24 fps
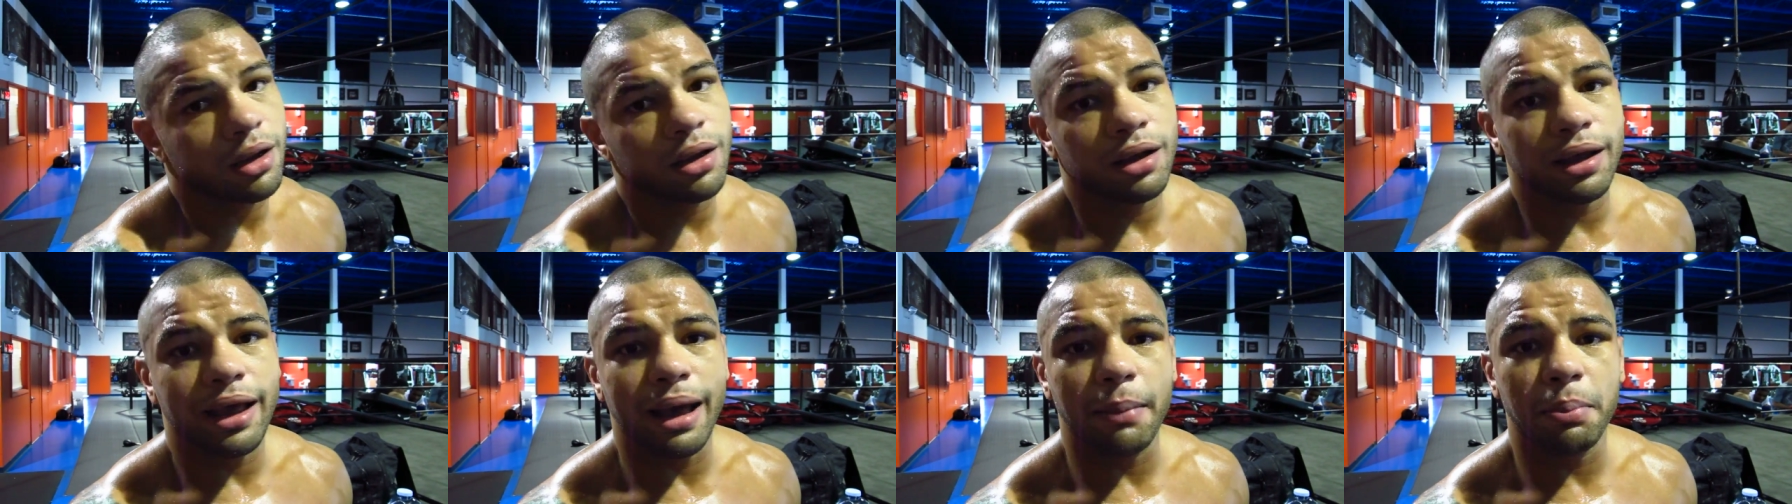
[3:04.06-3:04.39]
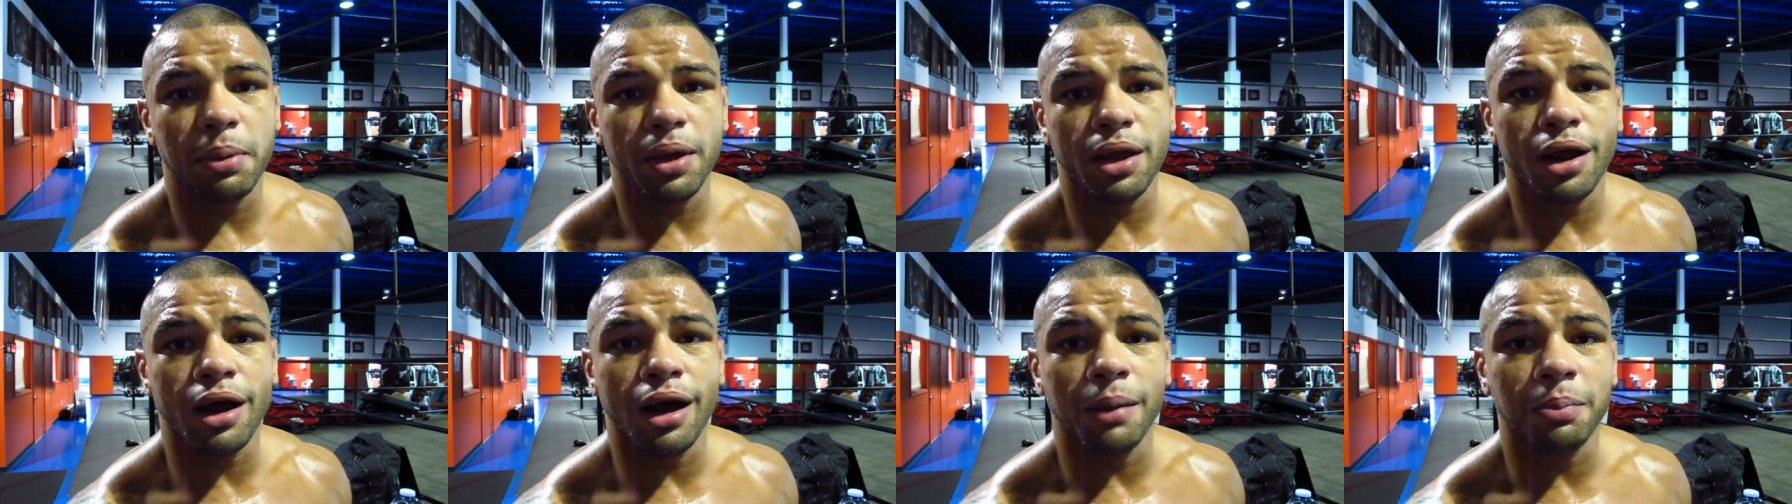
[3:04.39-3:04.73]
get
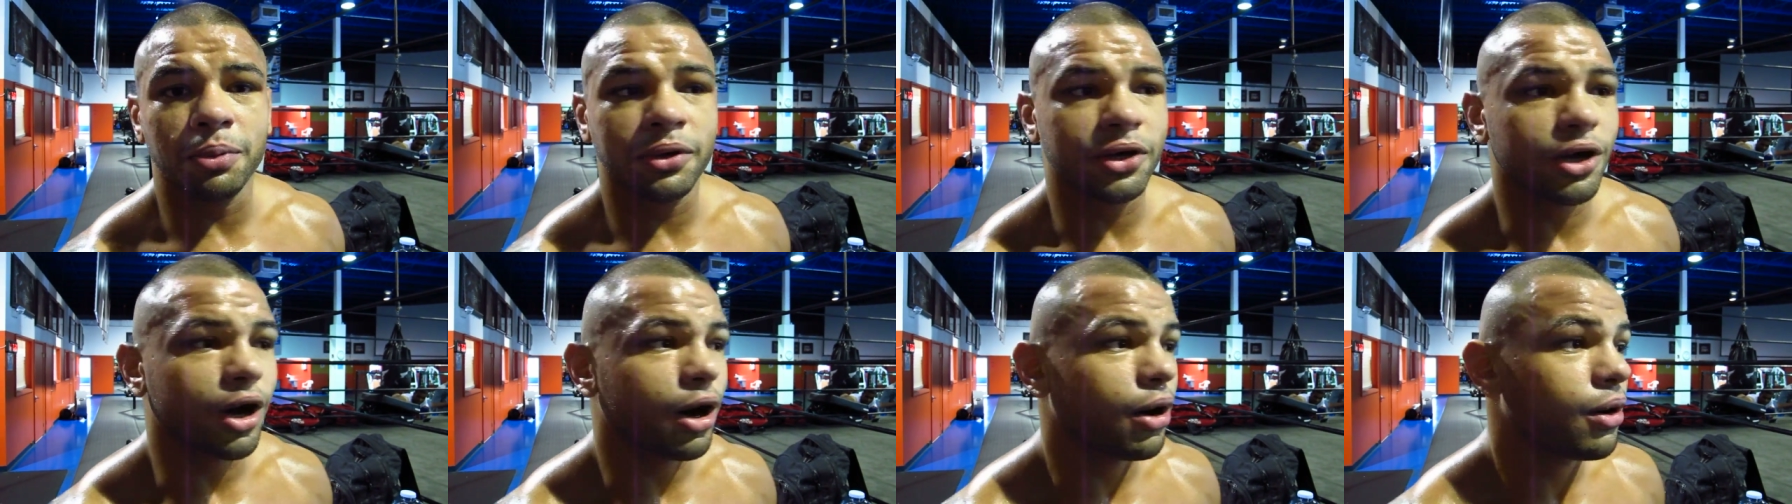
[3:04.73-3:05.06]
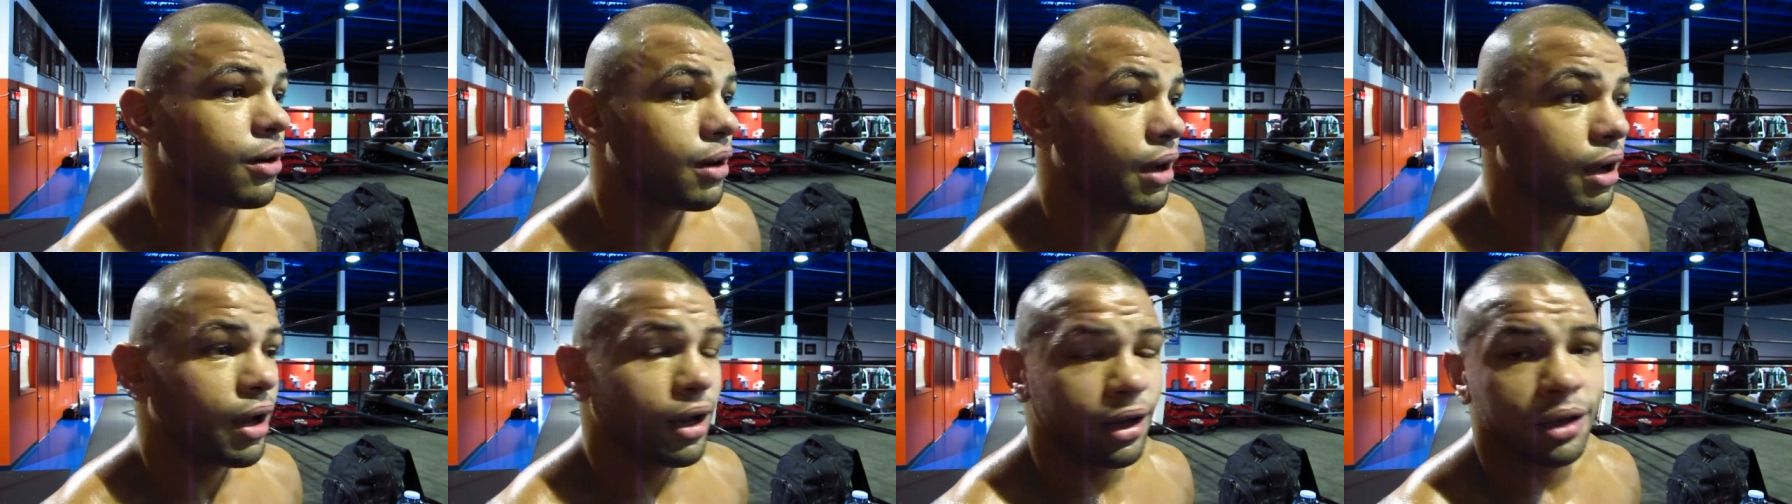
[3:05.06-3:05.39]
beat up, so
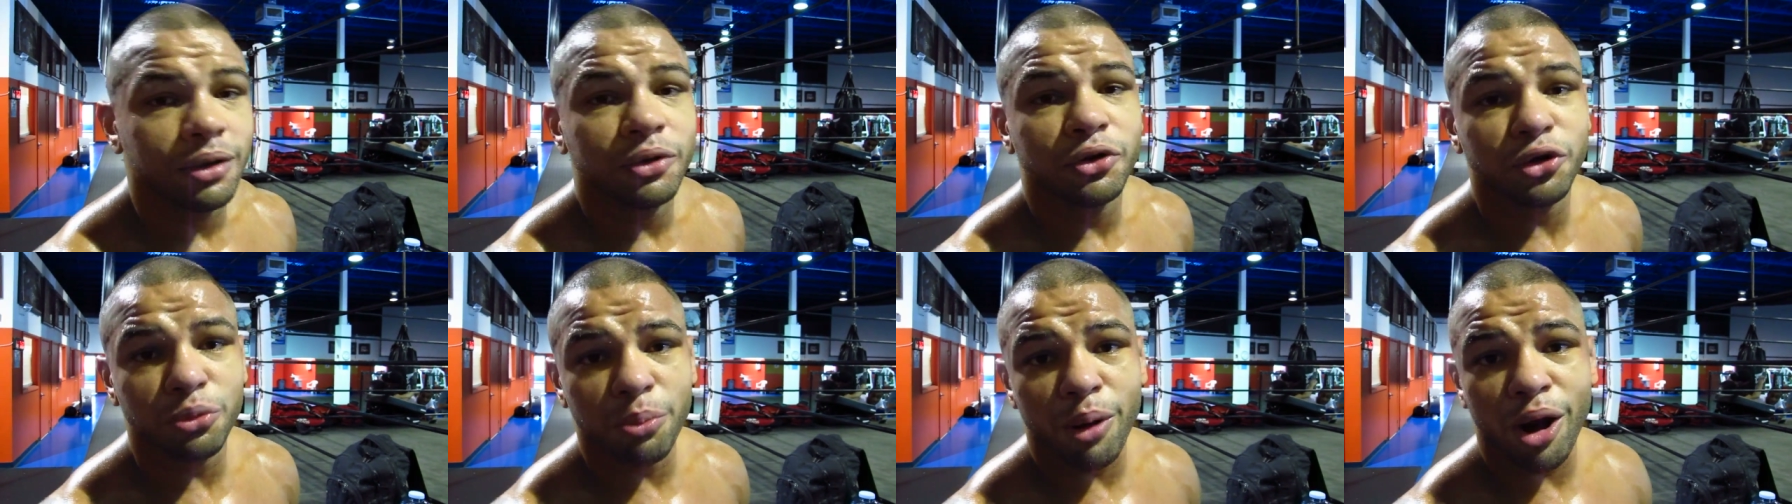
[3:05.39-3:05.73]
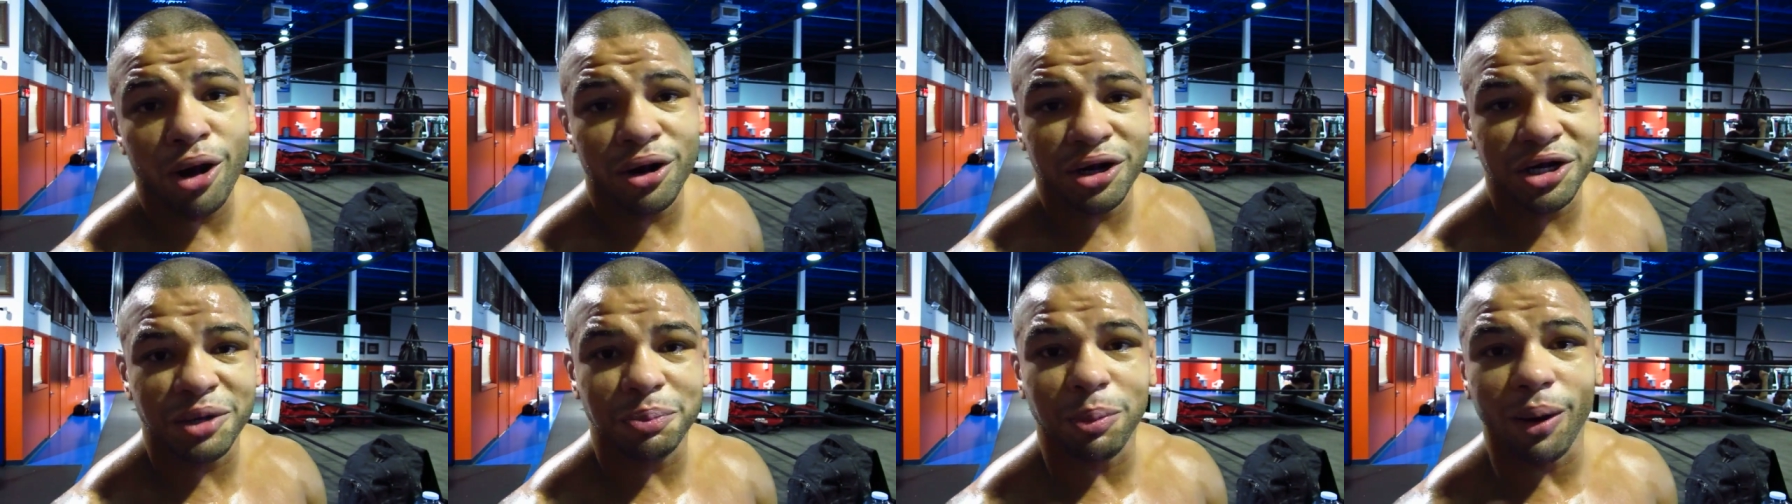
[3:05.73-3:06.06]

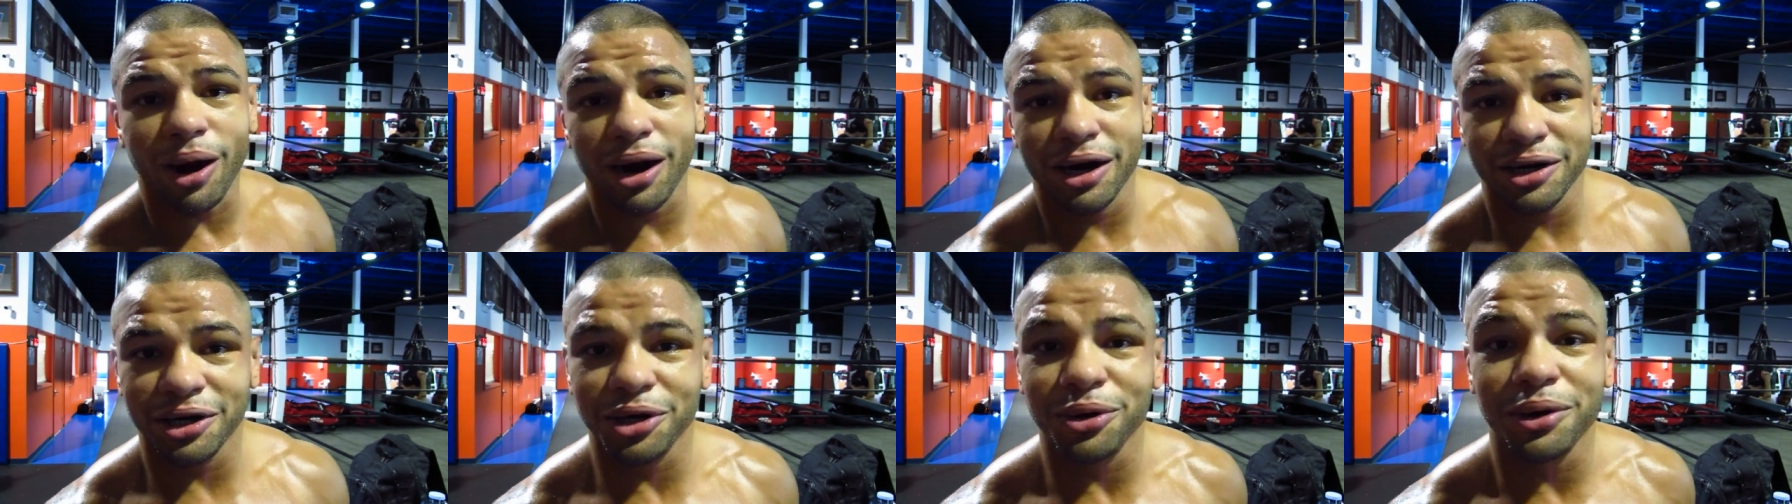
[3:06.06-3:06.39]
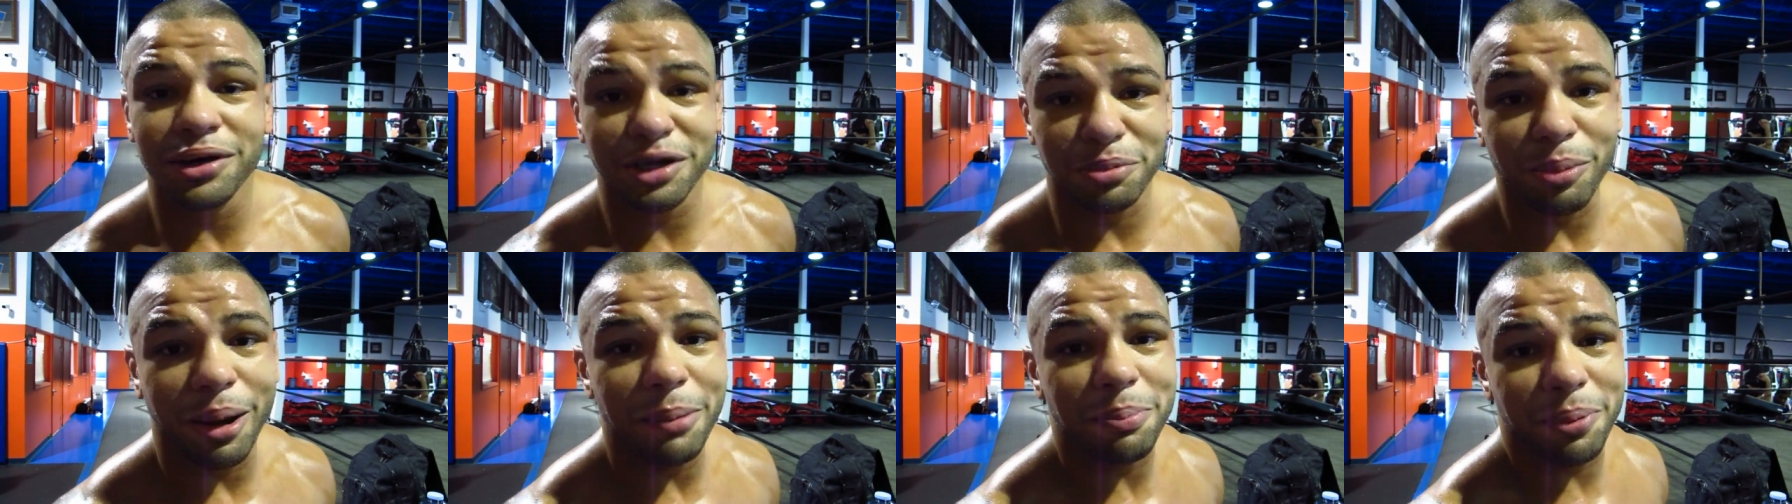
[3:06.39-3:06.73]
tomorrow is so it's my